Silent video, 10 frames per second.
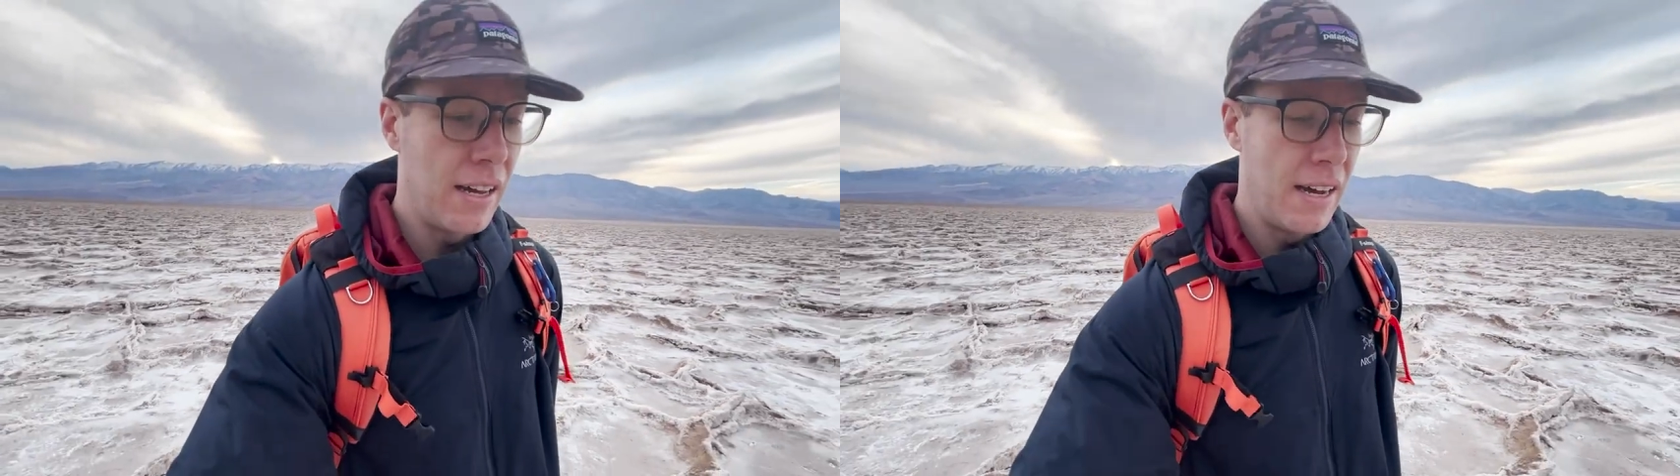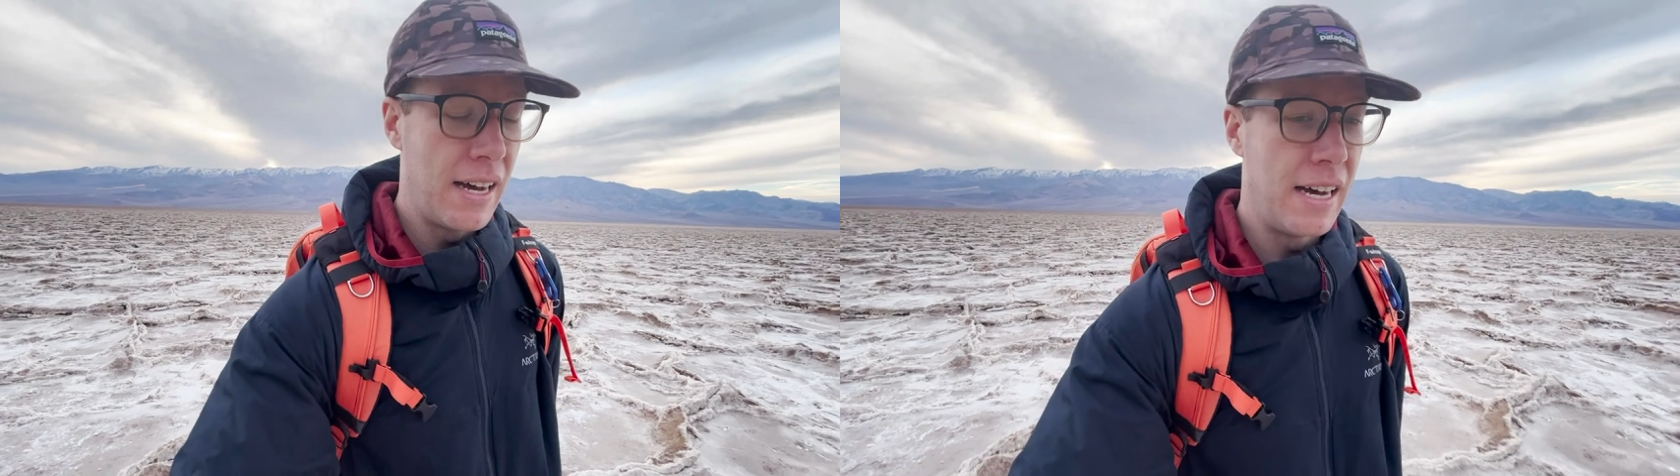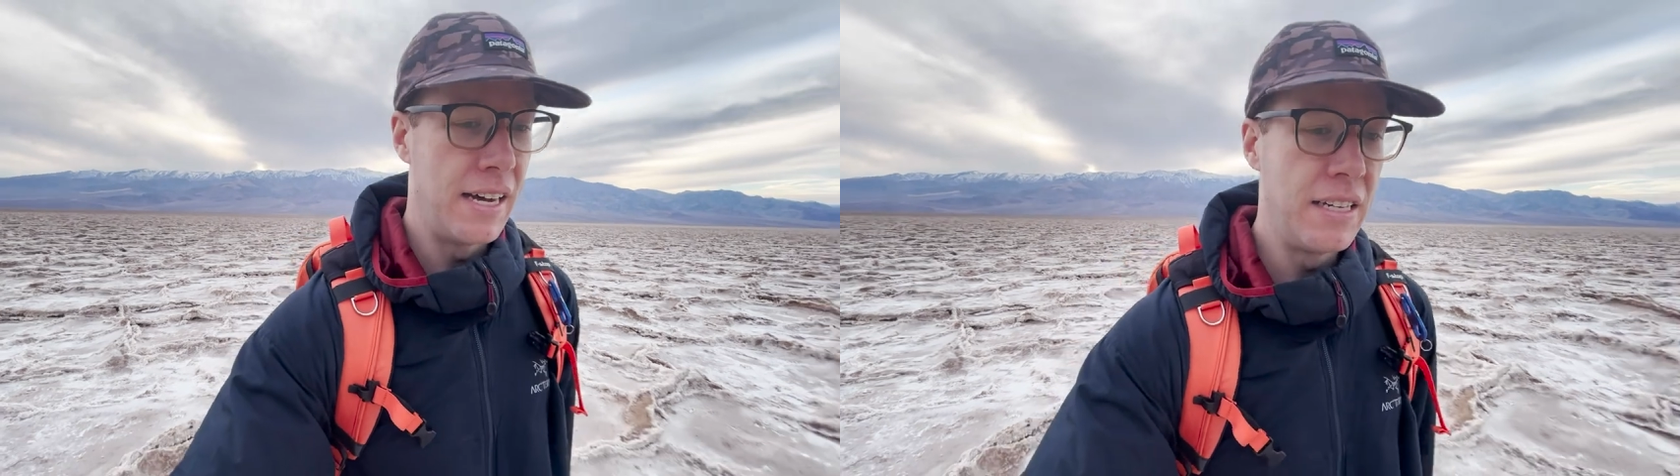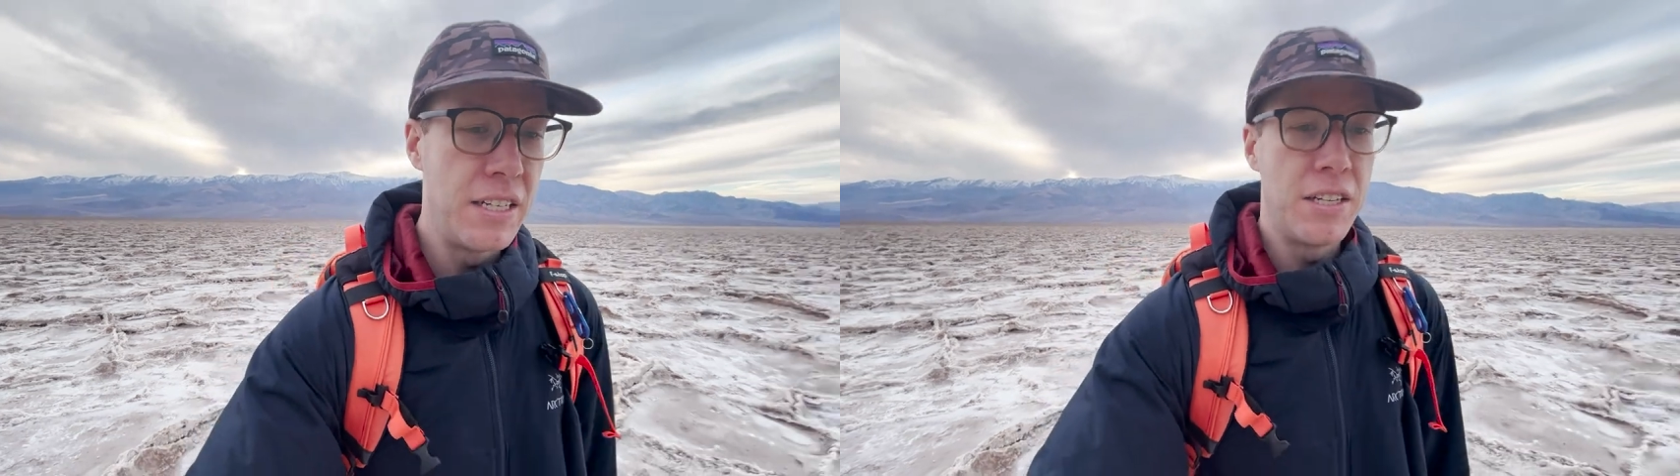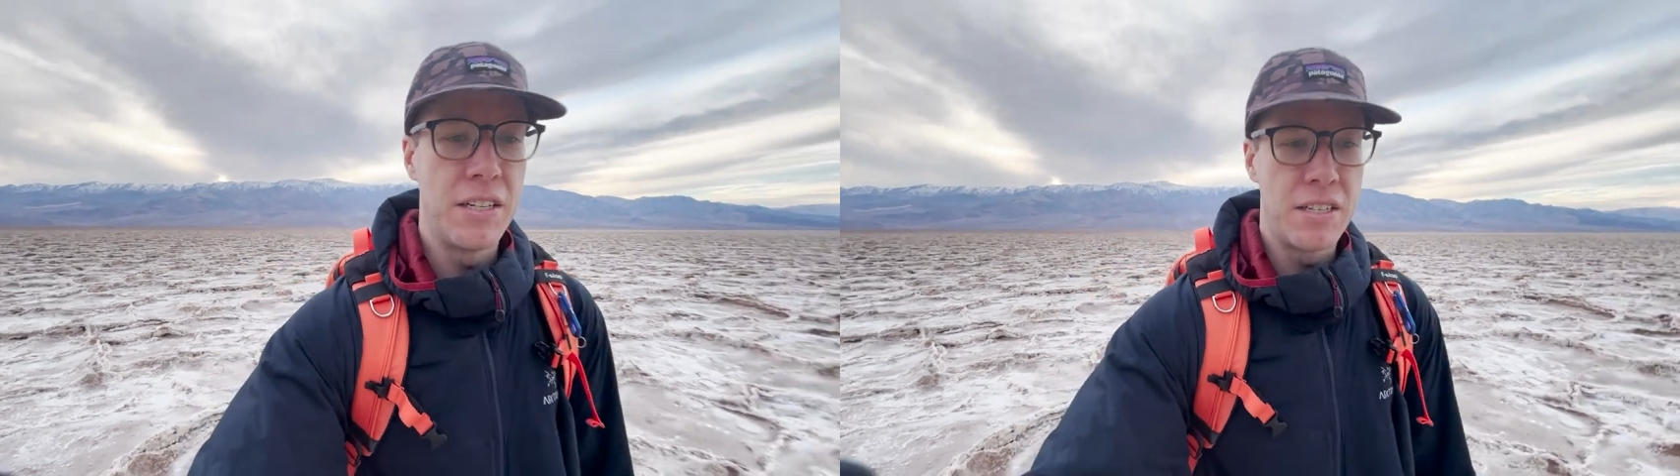
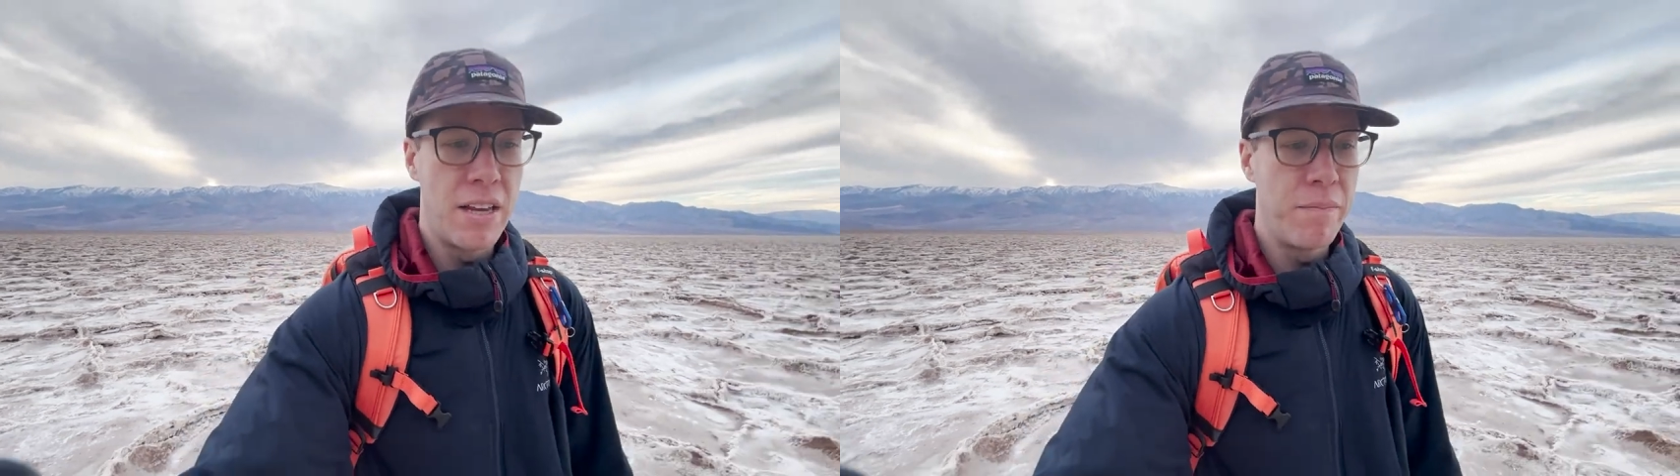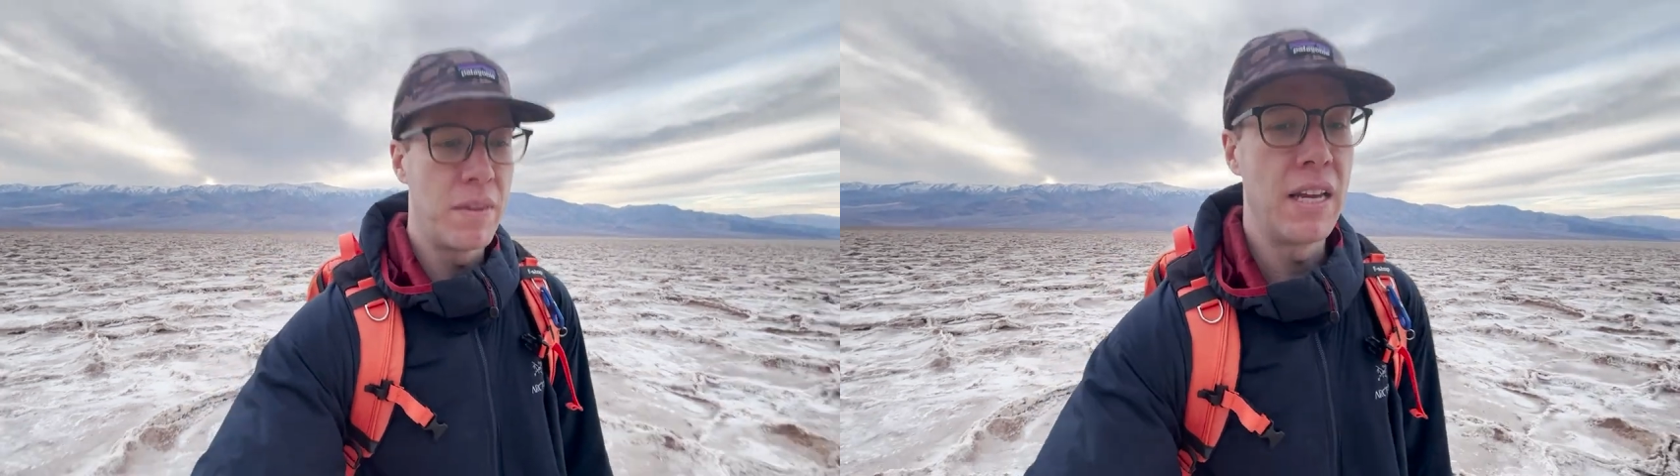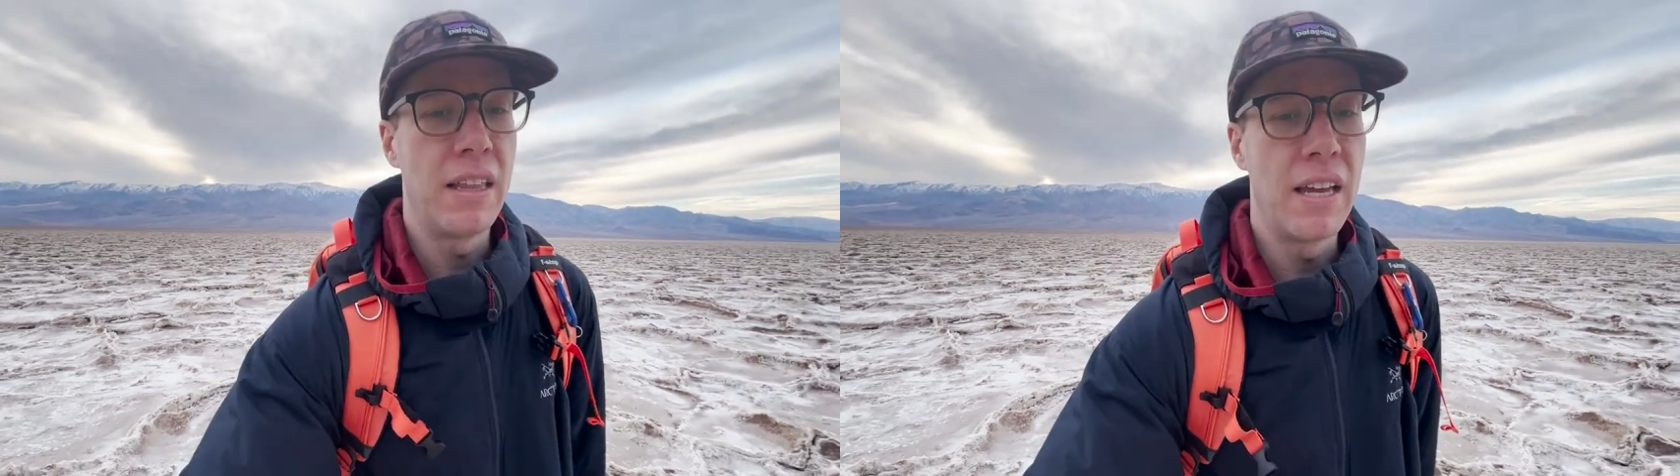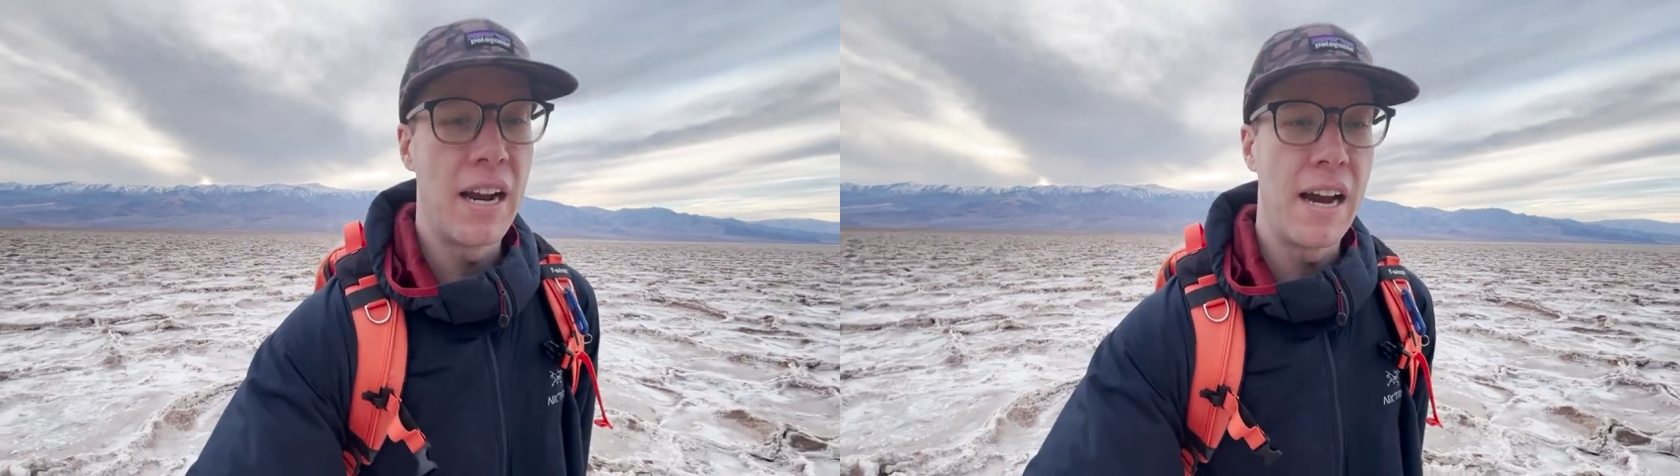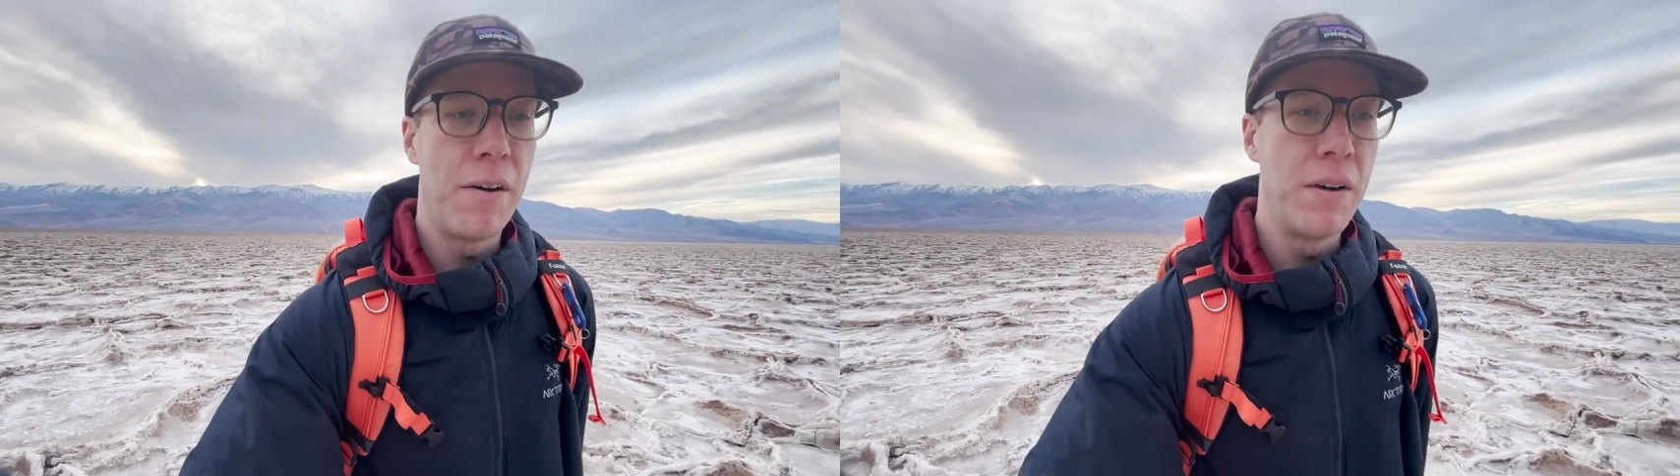It's just something that
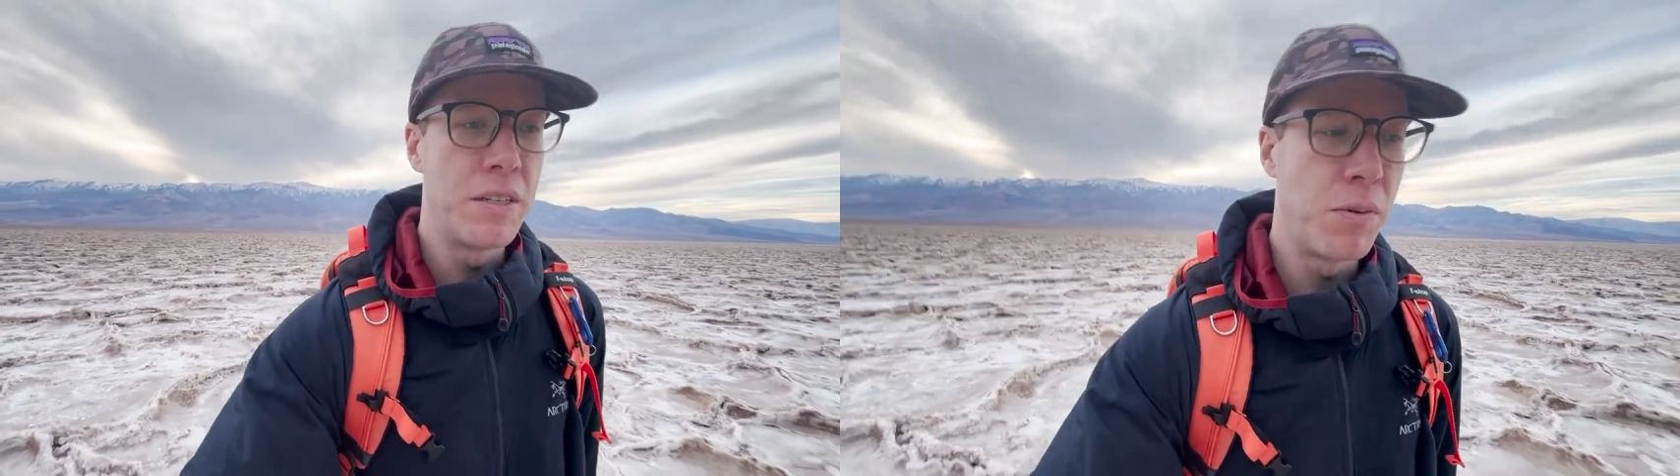I always